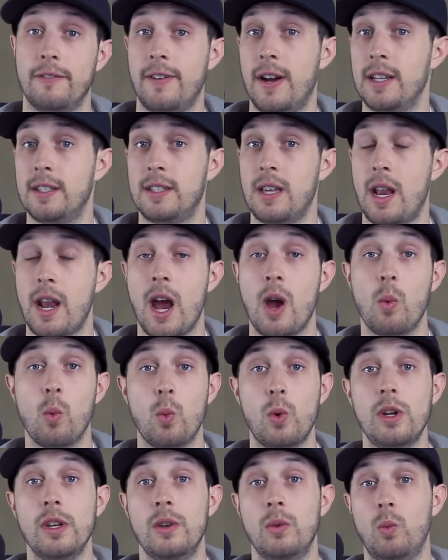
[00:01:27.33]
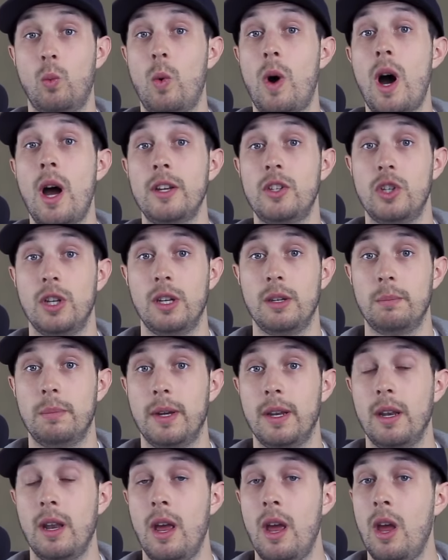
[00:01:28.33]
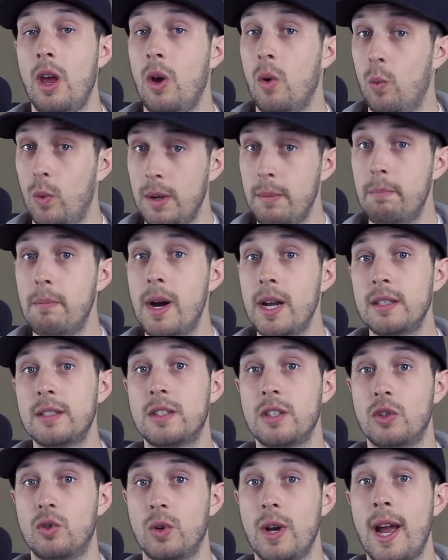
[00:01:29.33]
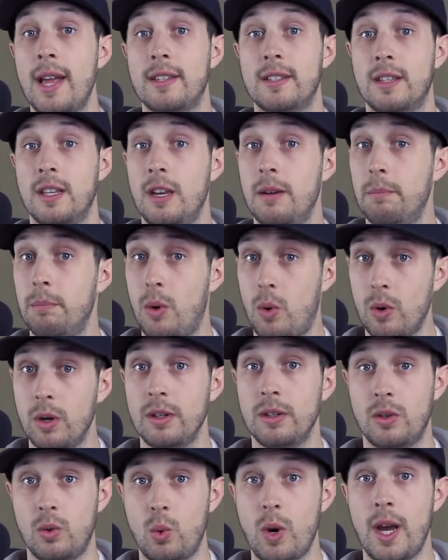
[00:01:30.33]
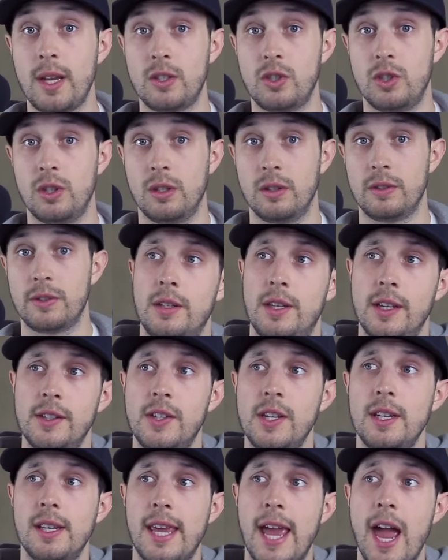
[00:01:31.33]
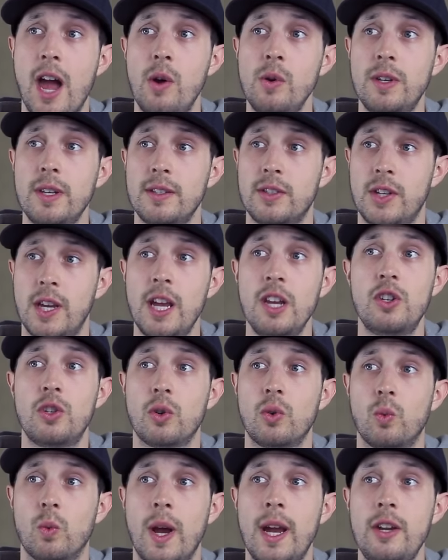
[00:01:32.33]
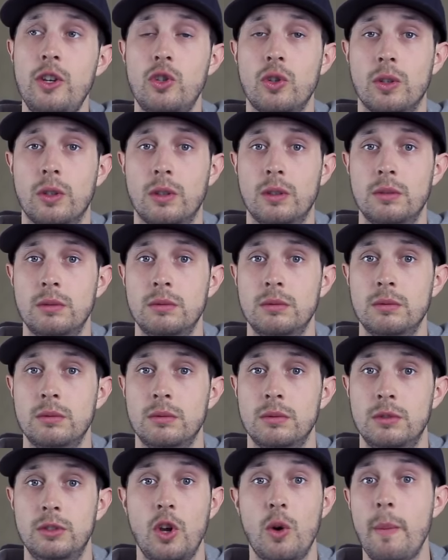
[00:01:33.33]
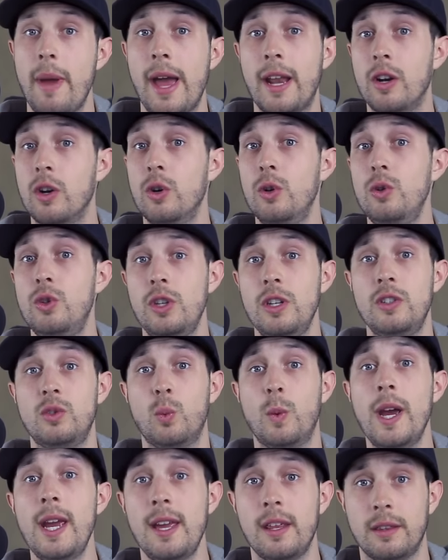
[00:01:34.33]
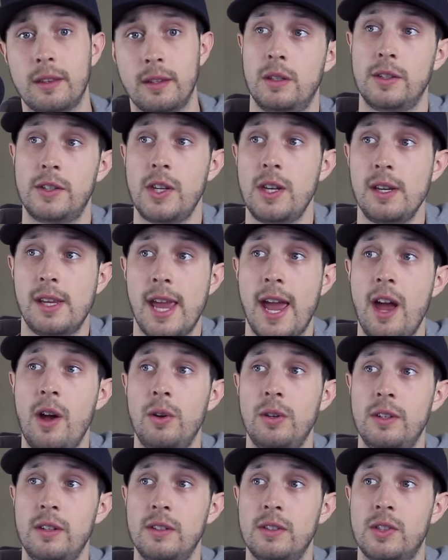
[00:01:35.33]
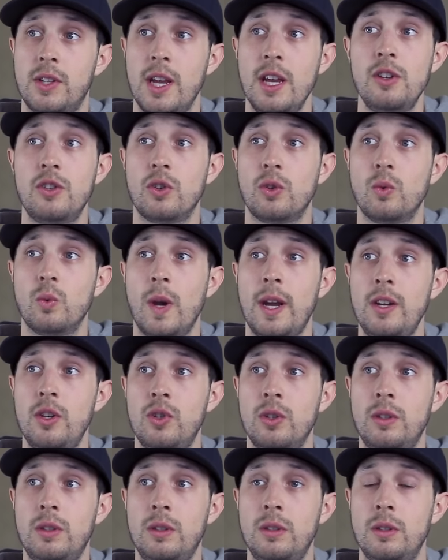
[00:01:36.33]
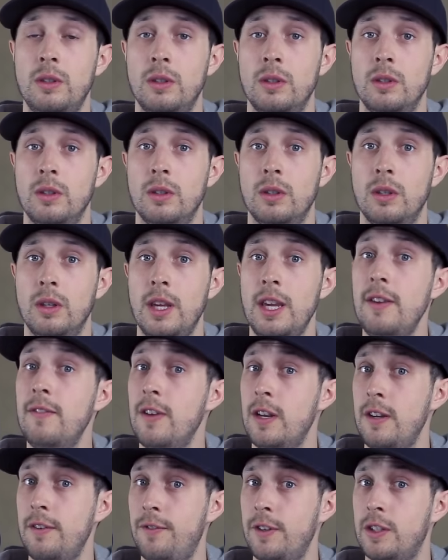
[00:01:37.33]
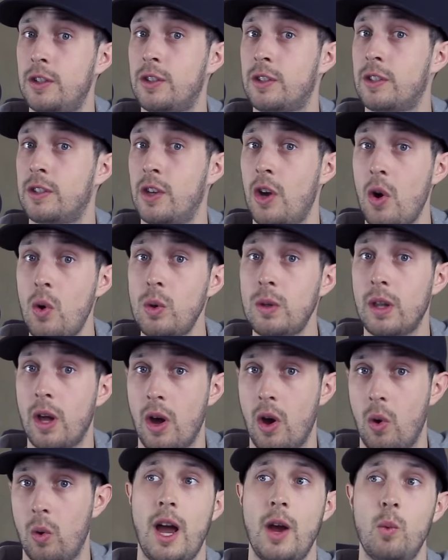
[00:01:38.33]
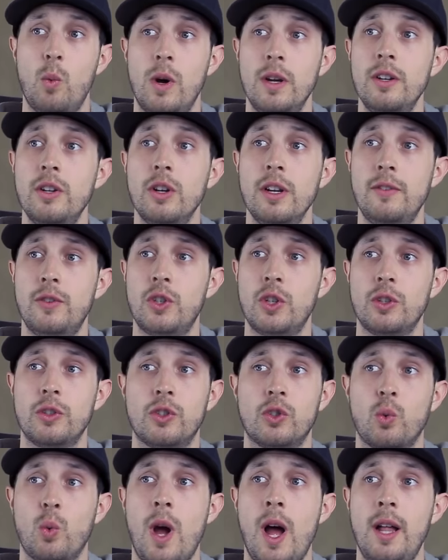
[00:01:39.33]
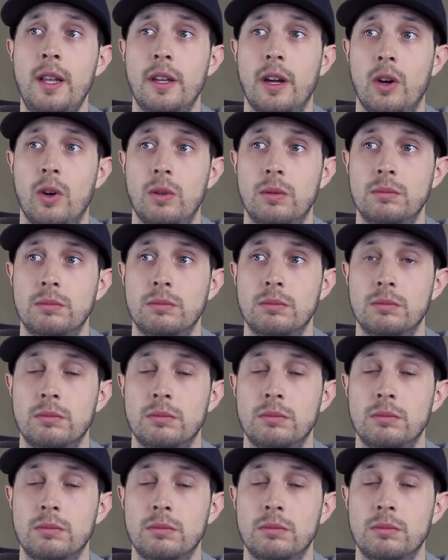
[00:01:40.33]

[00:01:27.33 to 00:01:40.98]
if I said I wouldn't watch it, but we must address the important questions. Does it count as interracial no matter who she's with? Does it count as interracial even if it's solo? I wonder if she'll swallow